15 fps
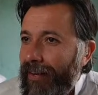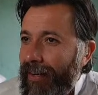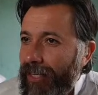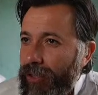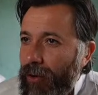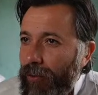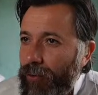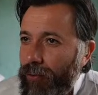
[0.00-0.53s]

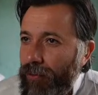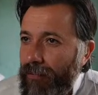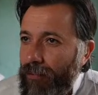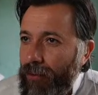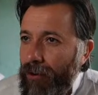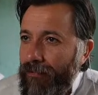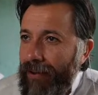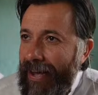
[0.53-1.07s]
Let's go to the
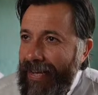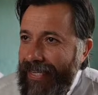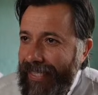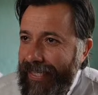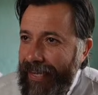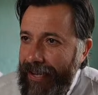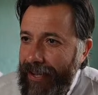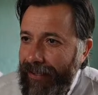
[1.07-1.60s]
book of
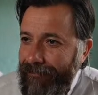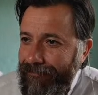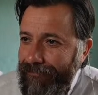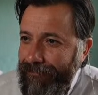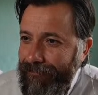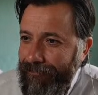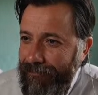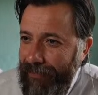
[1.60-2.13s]
Isaiah,
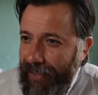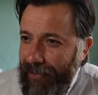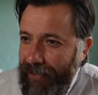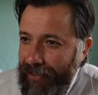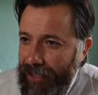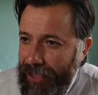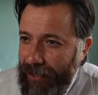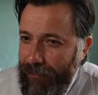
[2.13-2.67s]

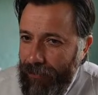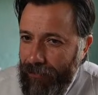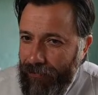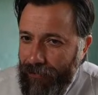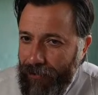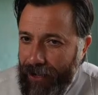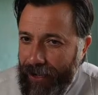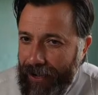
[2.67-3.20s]
chapter
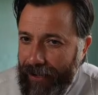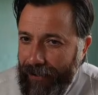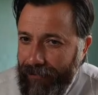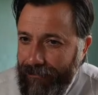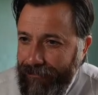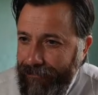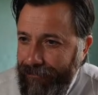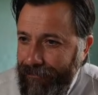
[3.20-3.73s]

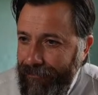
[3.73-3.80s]
49.